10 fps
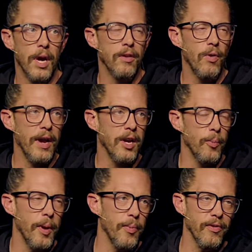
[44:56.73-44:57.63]
And so I hear
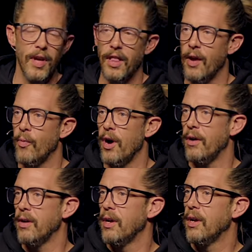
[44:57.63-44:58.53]
people say like,
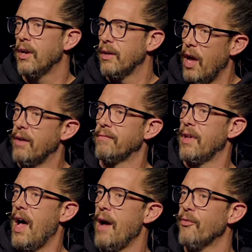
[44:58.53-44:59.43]
well,
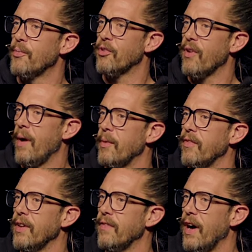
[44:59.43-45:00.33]
I'm from the tribe
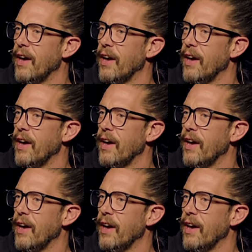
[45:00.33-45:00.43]
of Levi.